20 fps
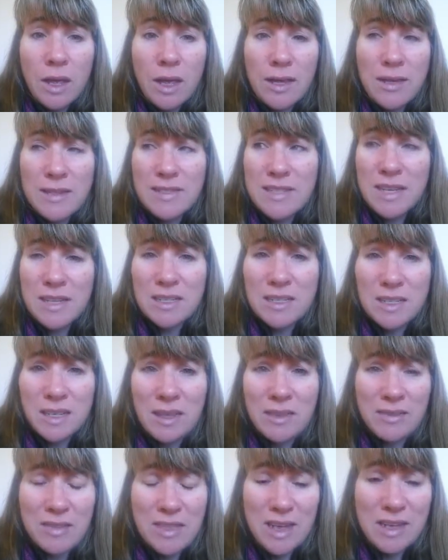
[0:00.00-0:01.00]
that's
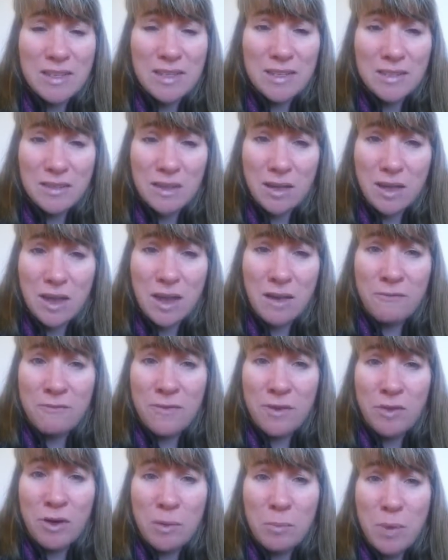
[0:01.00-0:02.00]
a
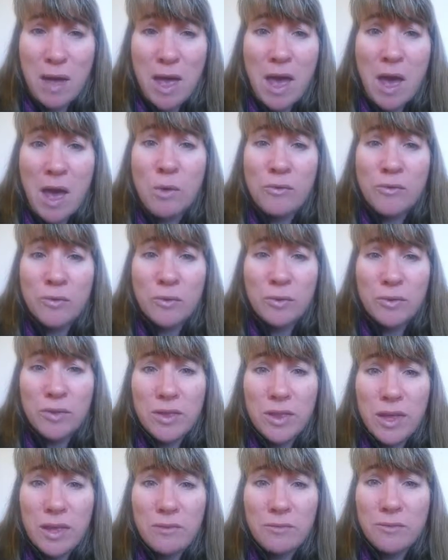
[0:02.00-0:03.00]
very powerful
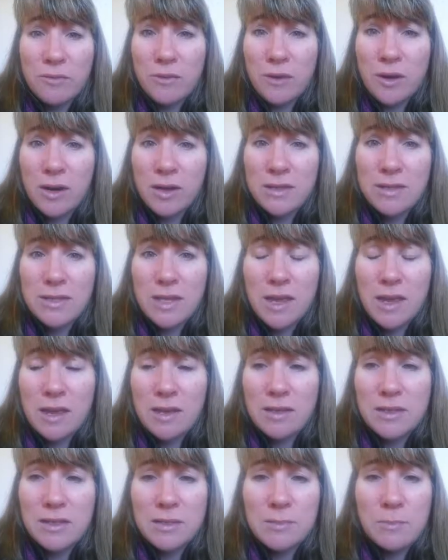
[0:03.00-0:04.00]
thing for us.
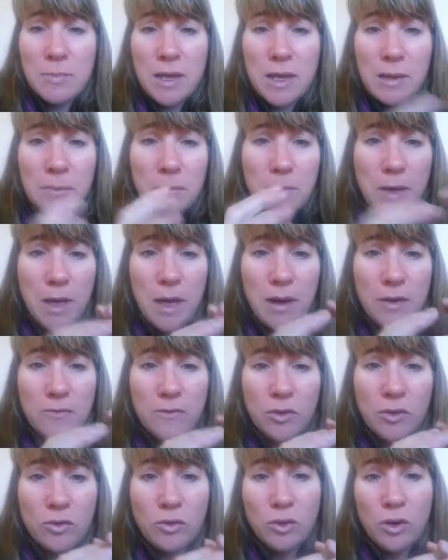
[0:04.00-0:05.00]
And being part of
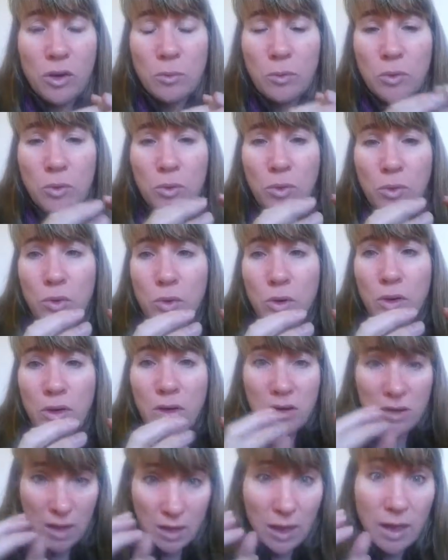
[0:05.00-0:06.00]
a group,
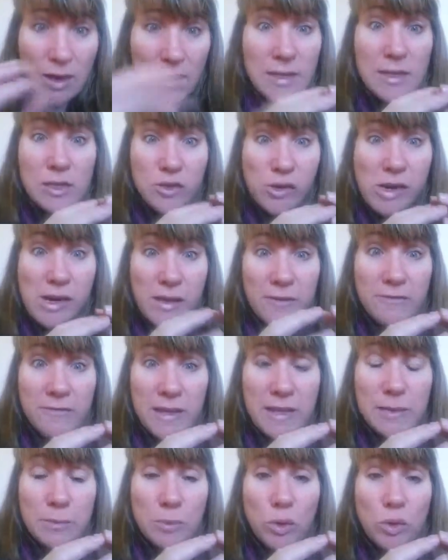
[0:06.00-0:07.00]
or like literally a
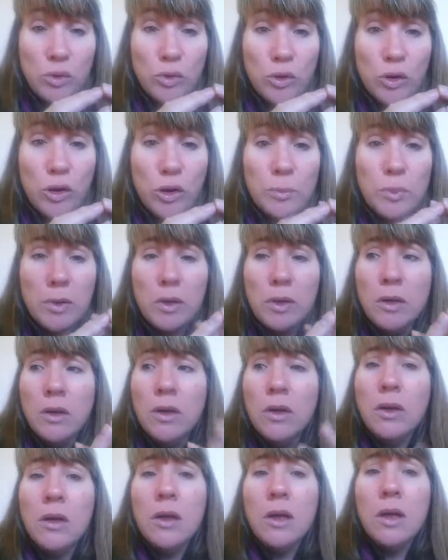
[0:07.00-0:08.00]
Facebook group,
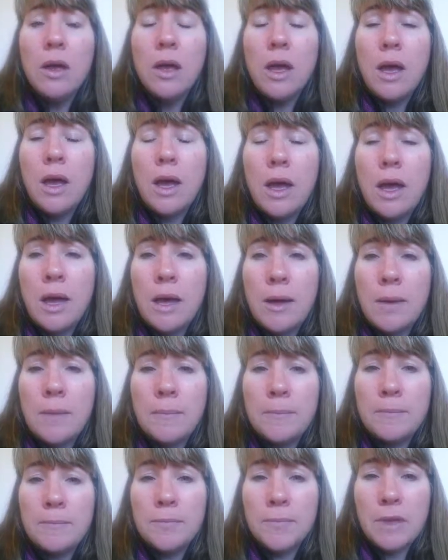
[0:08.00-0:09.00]

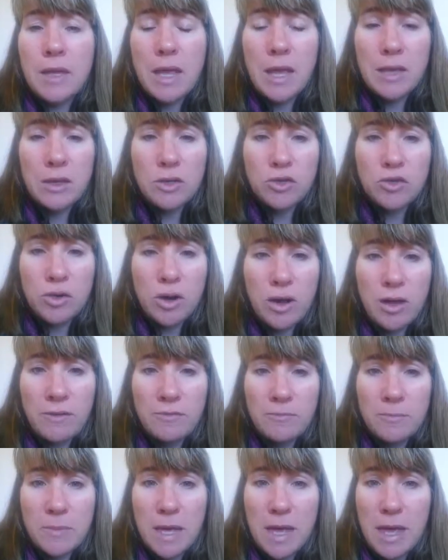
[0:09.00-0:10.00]
can
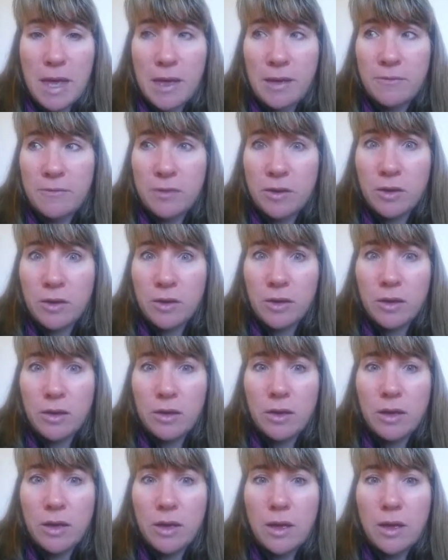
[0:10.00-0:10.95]
drive behaviour.